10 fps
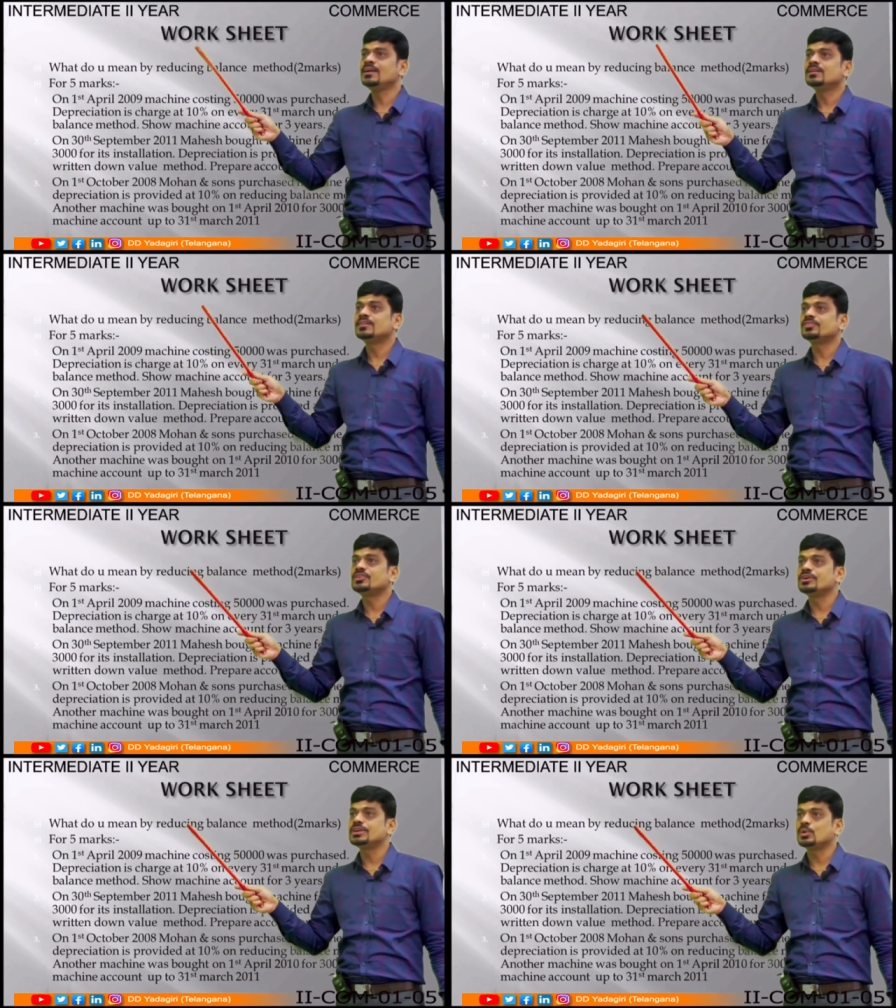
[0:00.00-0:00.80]
the
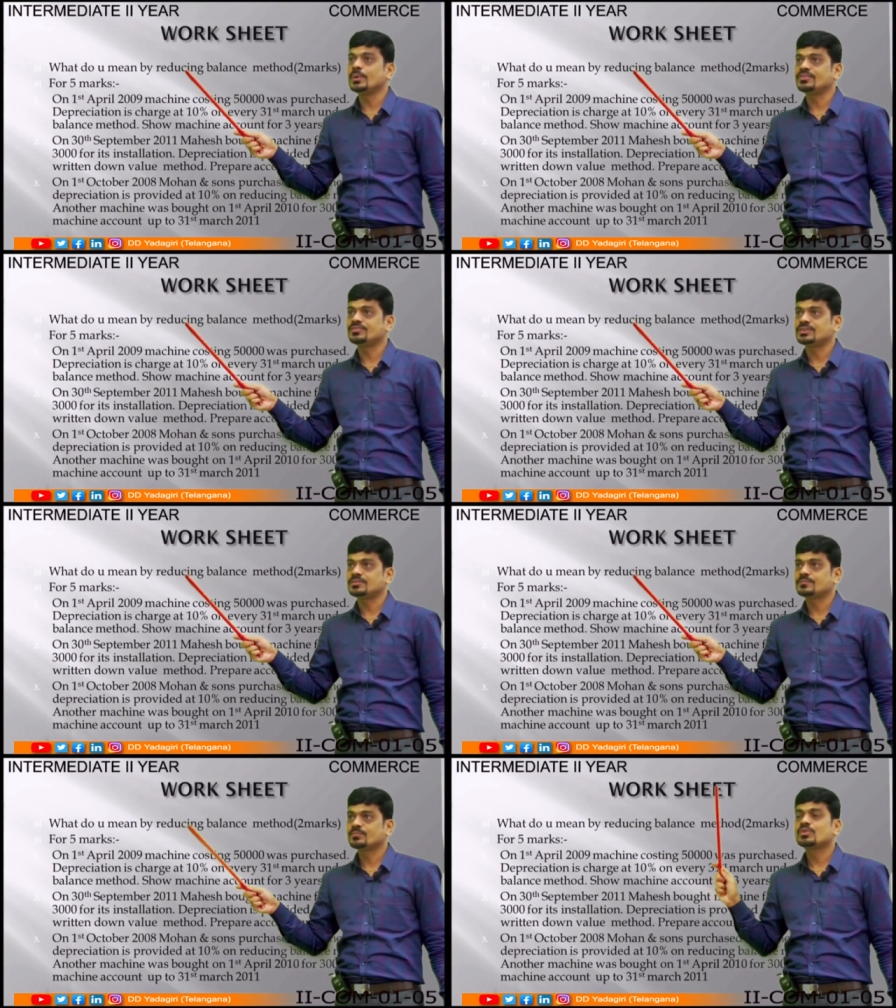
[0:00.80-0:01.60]
theory question
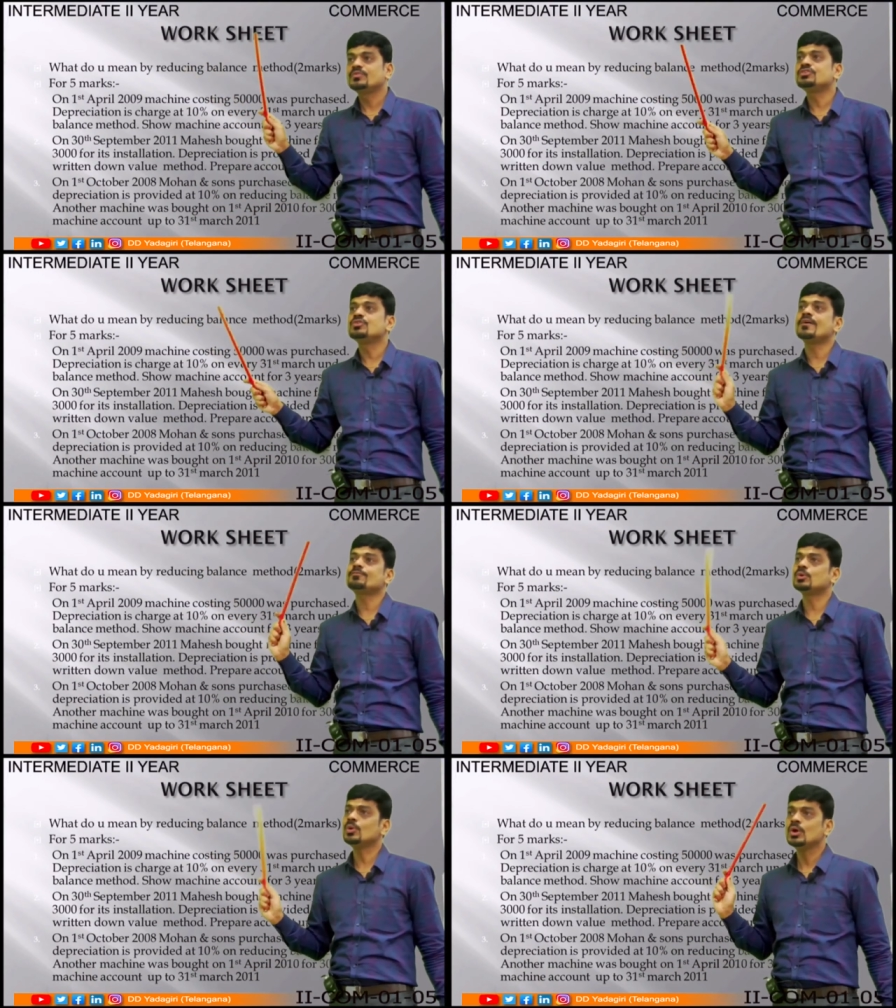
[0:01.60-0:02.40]
which you have
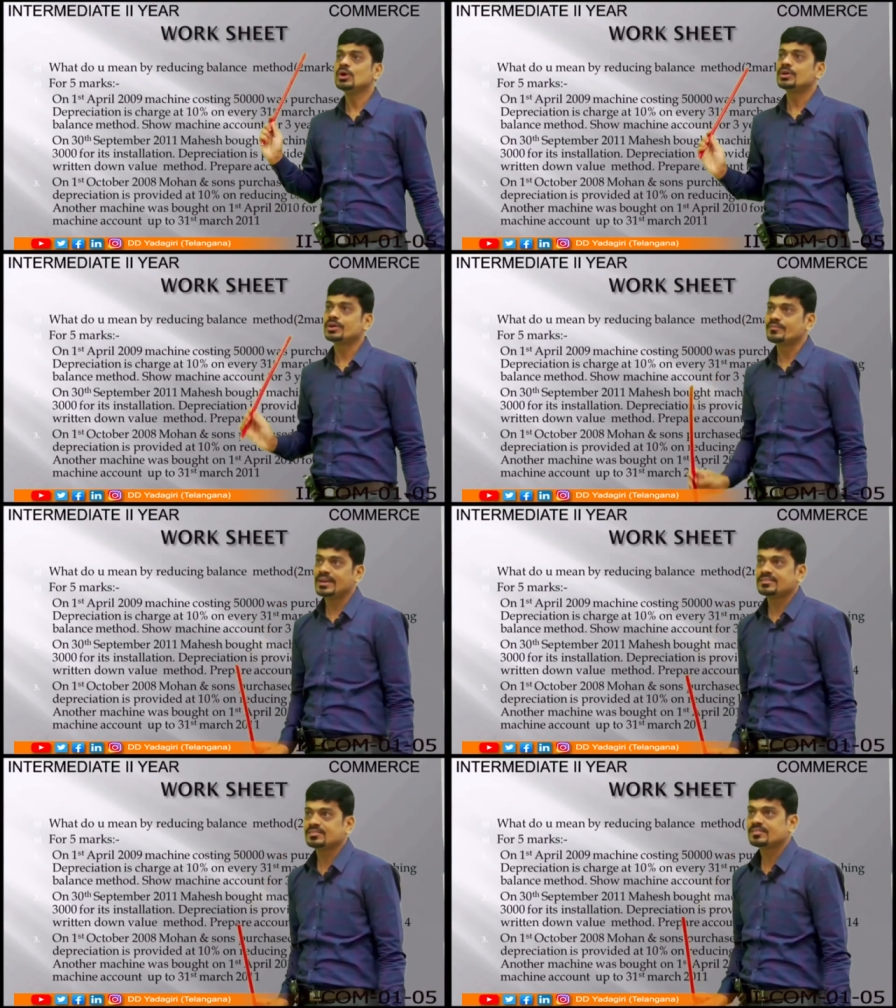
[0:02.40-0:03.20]
to
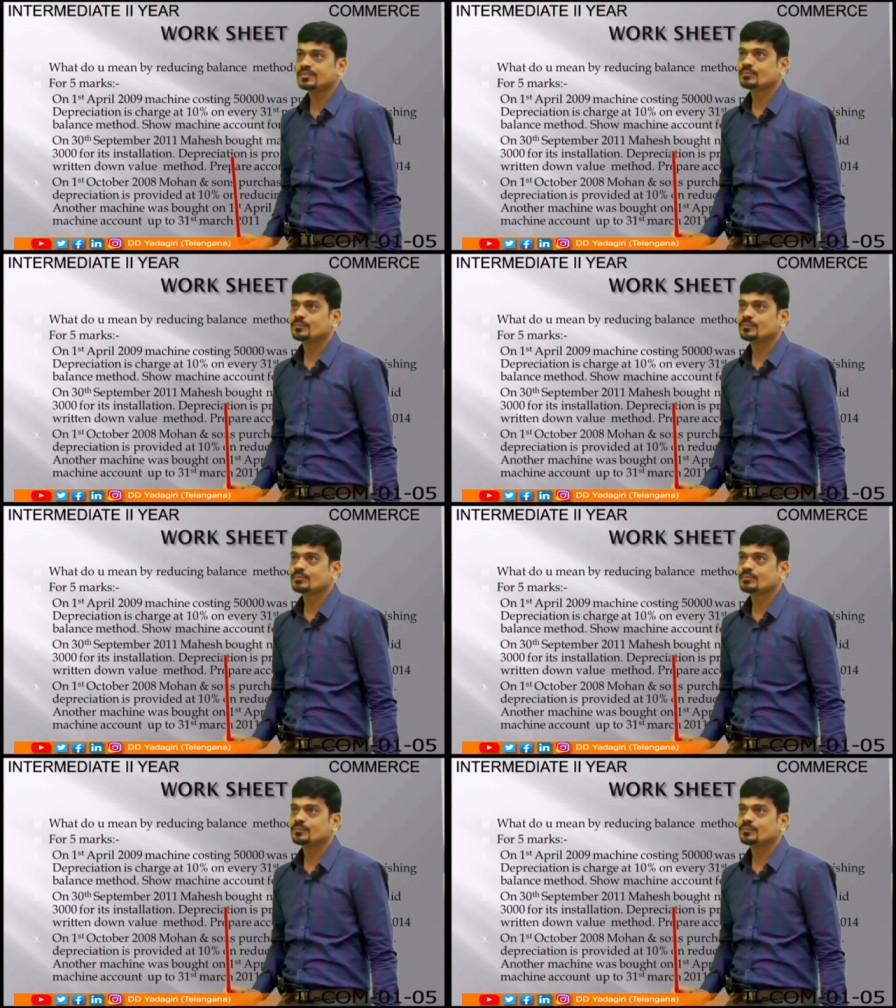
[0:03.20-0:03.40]
revise.